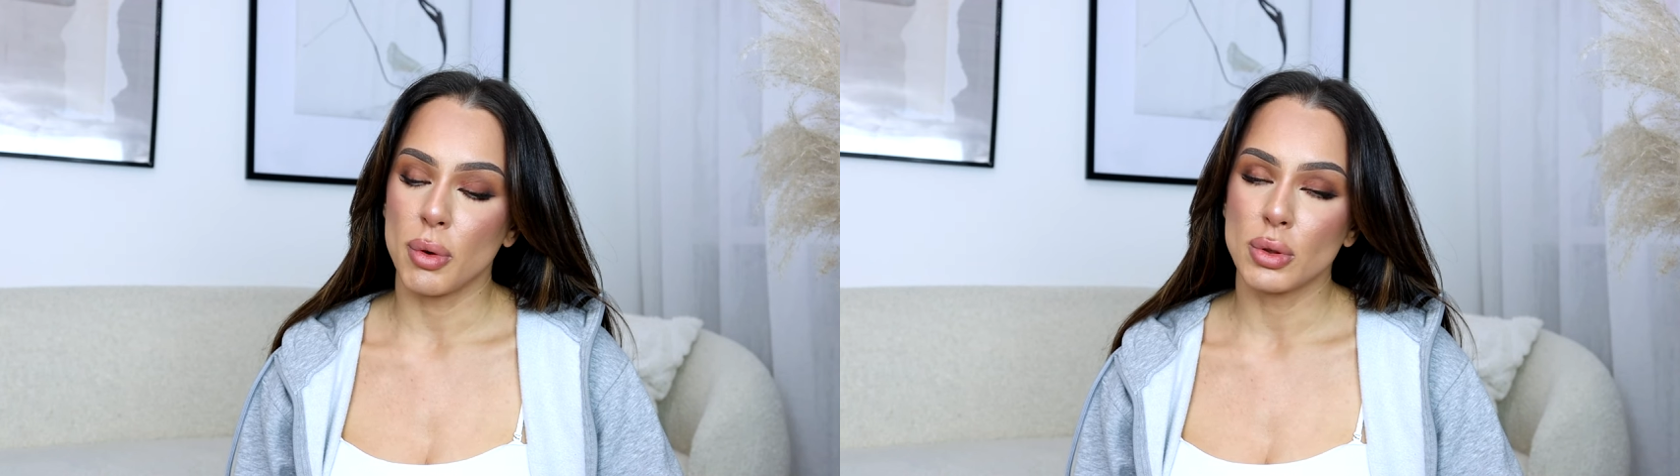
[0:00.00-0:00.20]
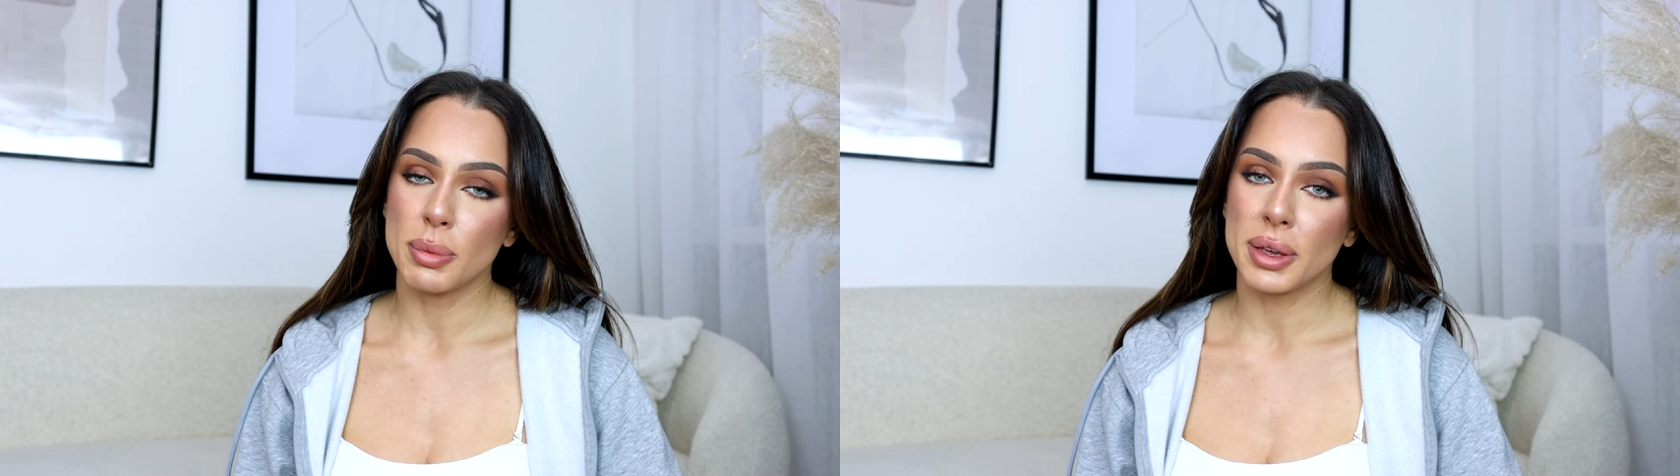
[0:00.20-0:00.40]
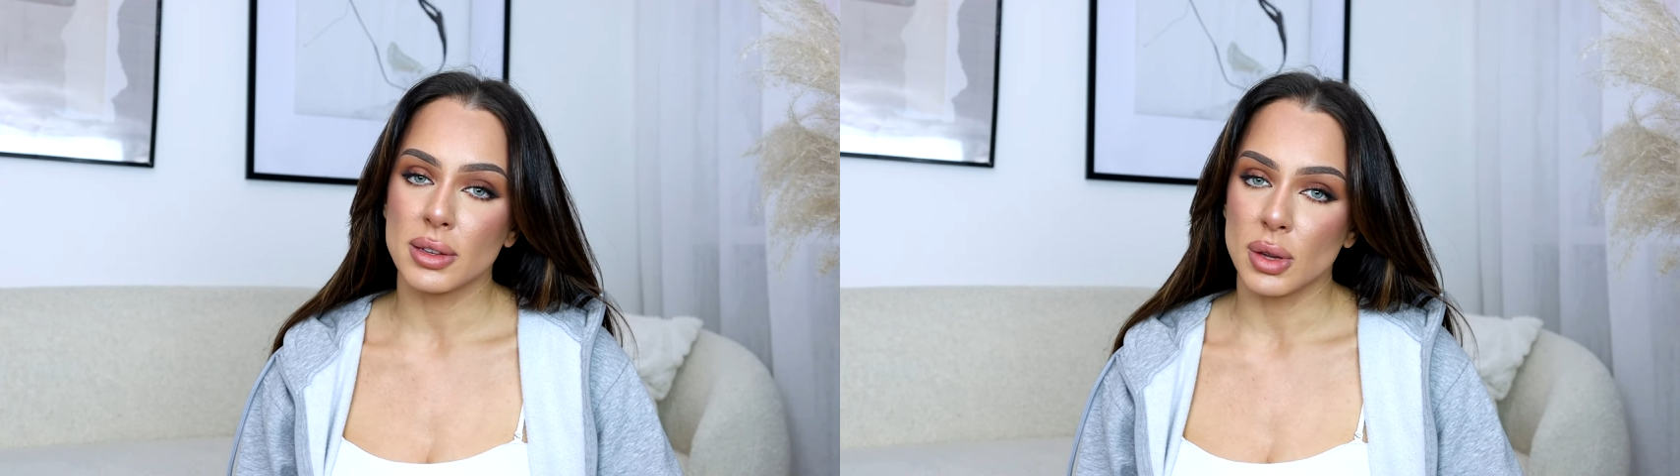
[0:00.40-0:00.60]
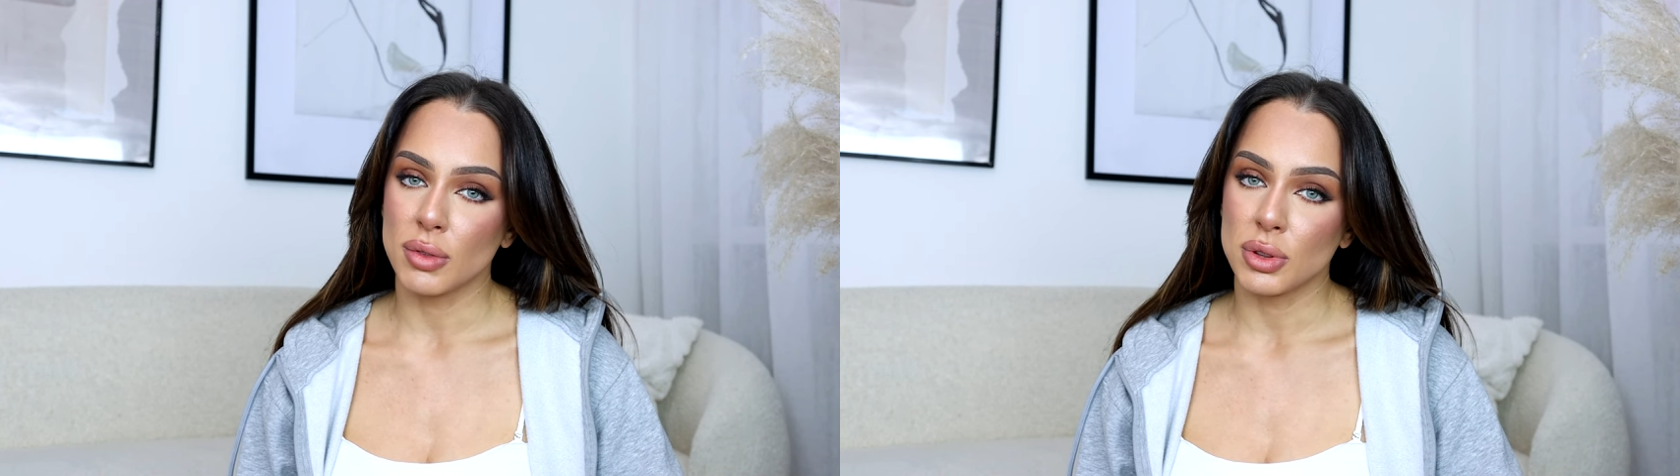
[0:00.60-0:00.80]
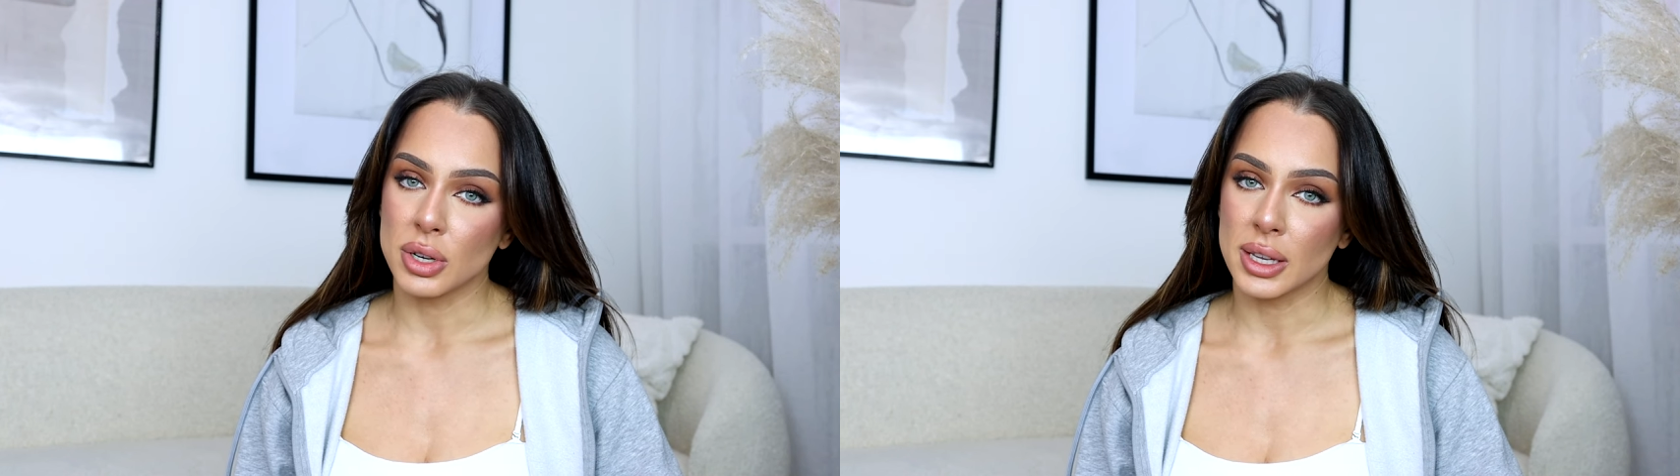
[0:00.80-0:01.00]
only because you
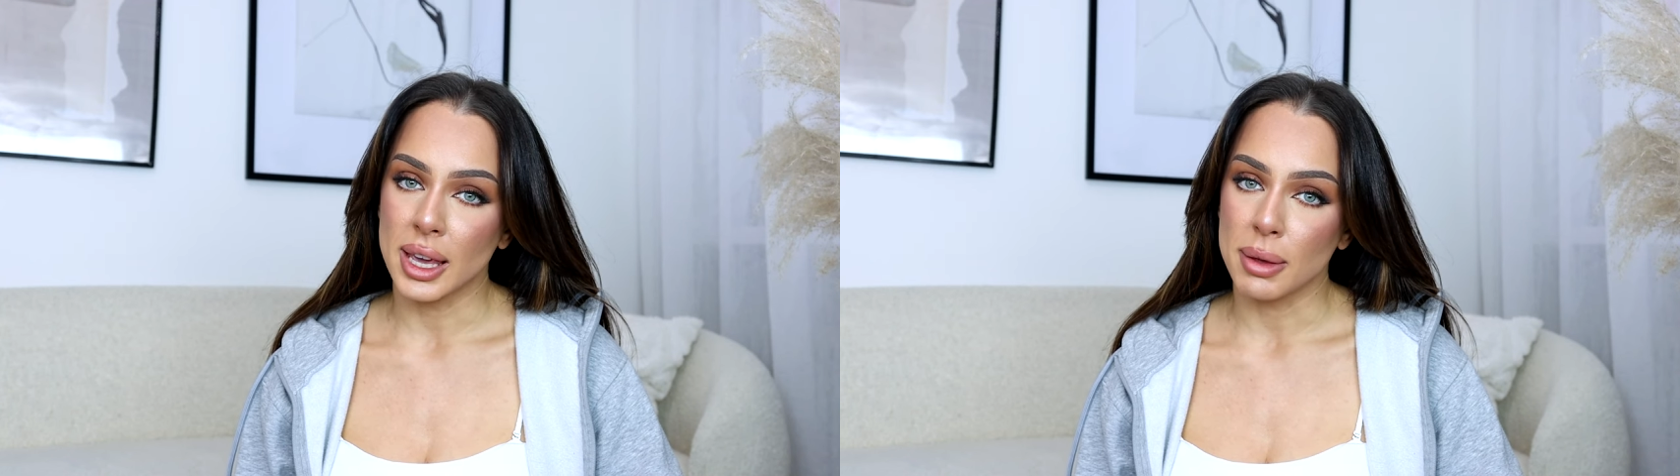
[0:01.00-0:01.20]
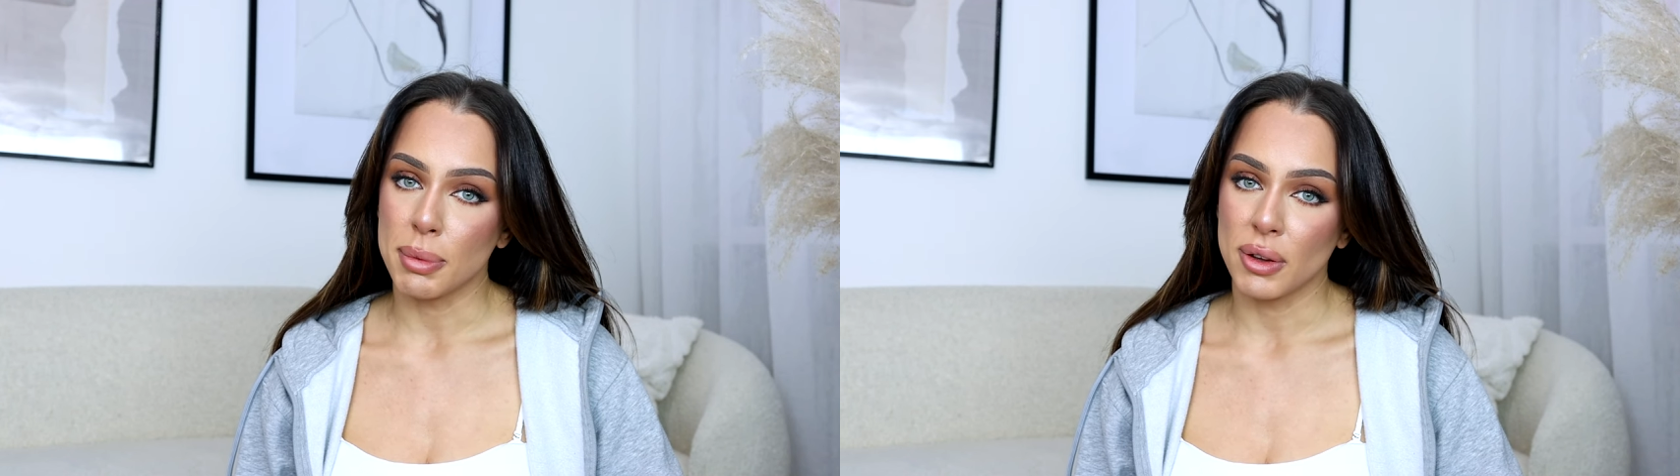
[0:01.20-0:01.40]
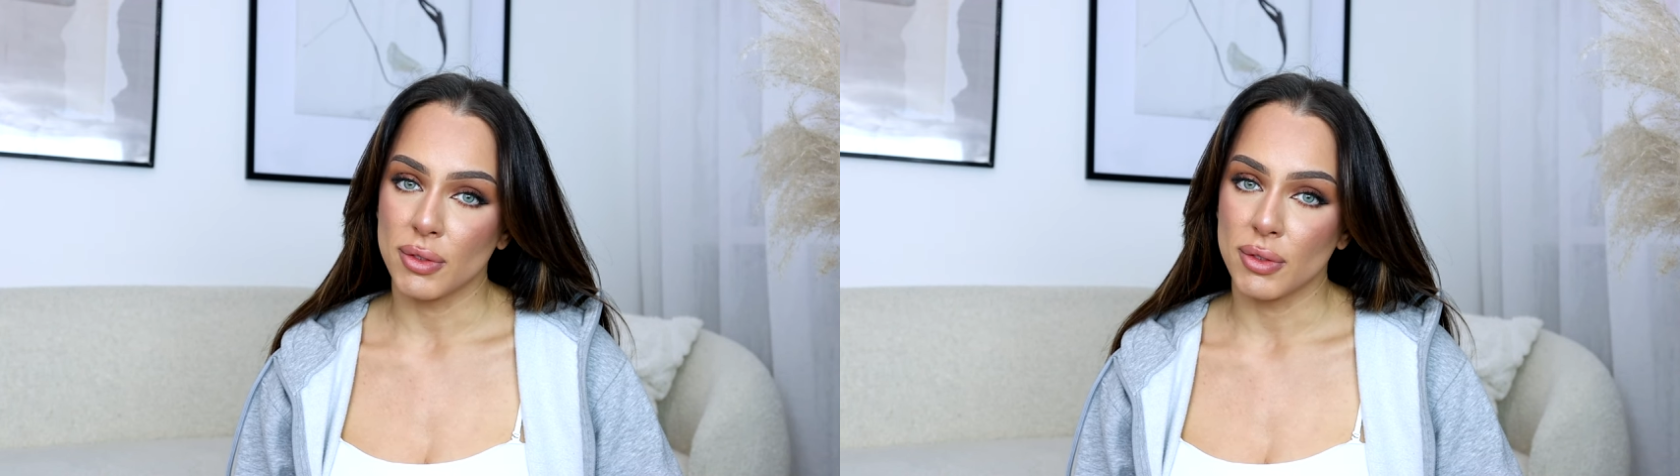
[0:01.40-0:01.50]
have 30k